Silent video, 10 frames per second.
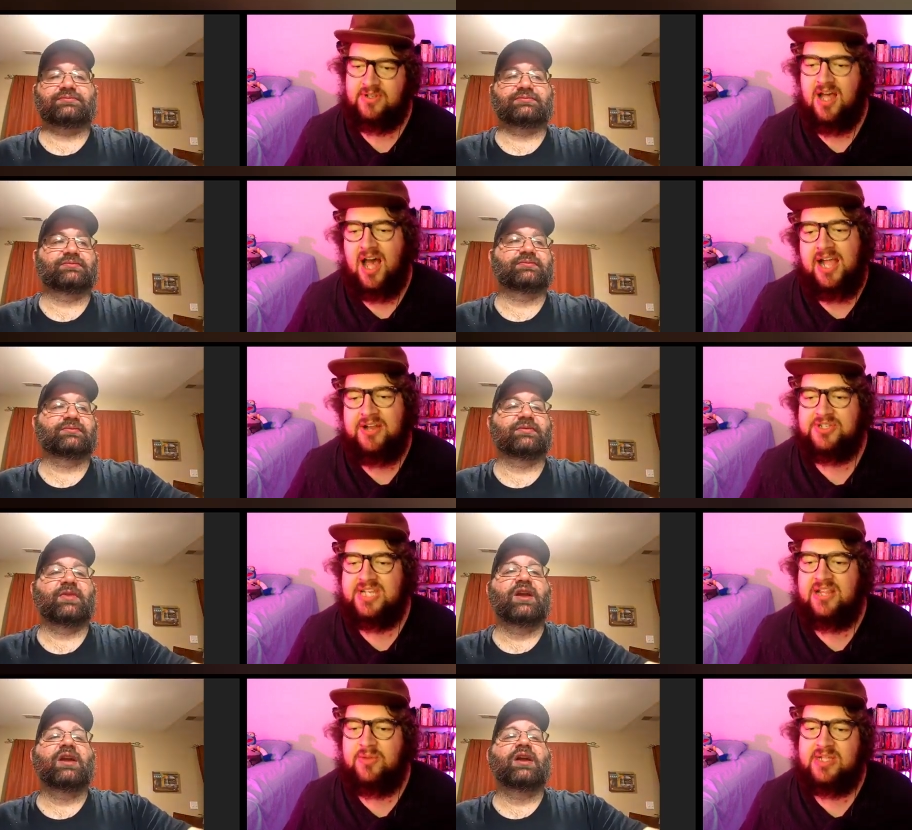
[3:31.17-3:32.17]
Speaker 1: I
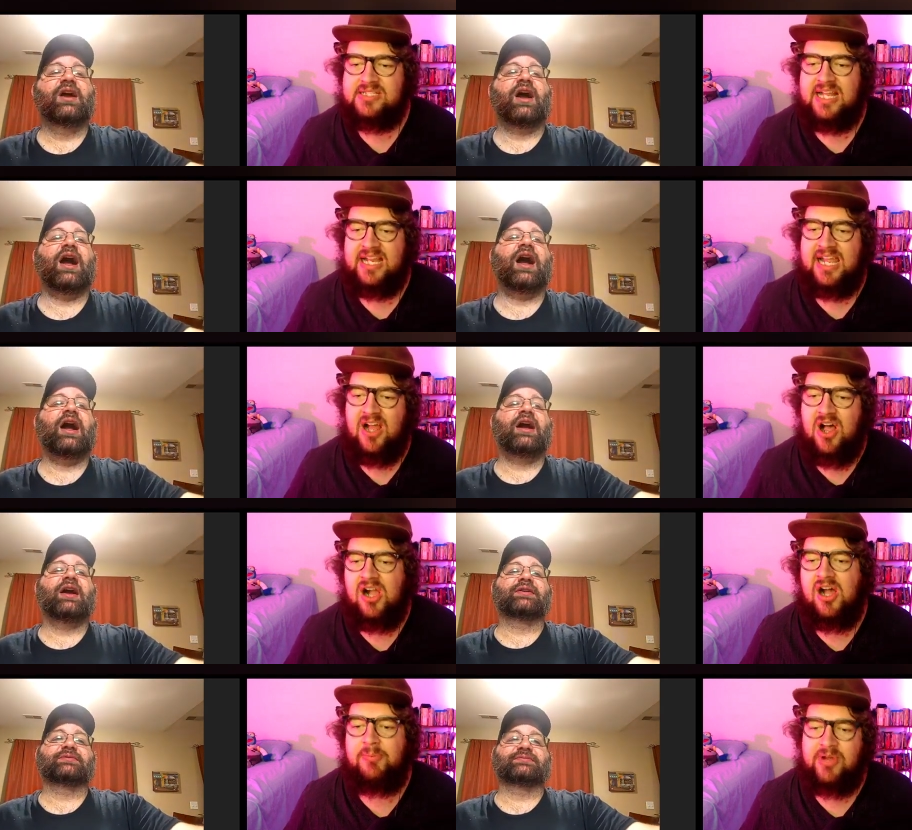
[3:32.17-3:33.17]
understand the ones that get hung
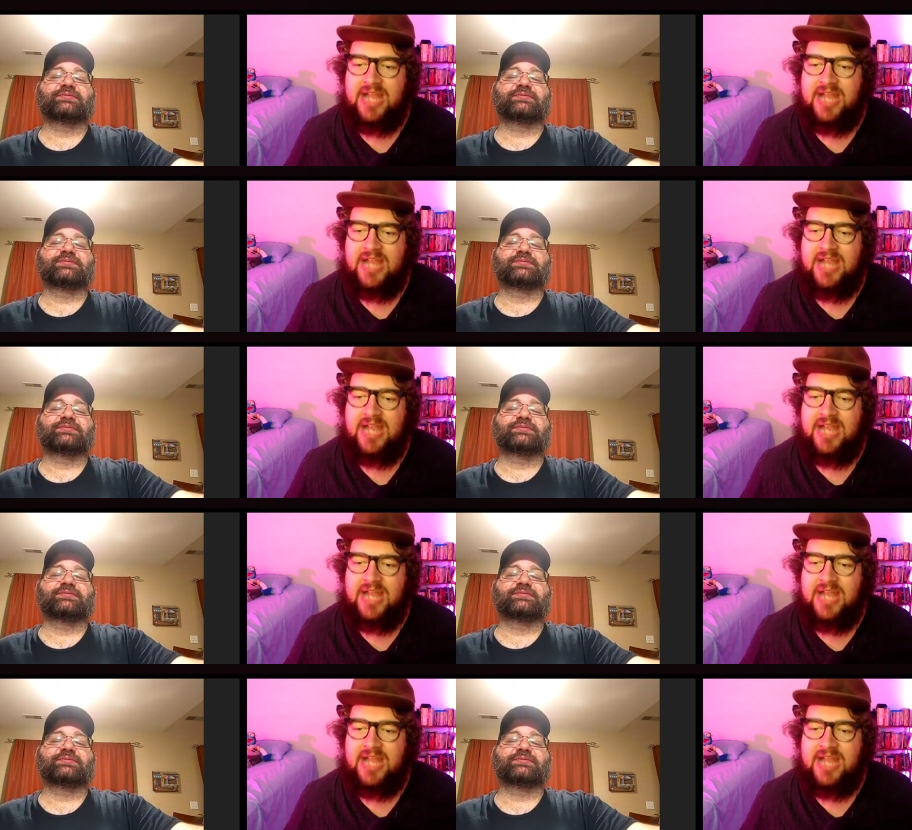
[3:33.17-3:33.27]
up on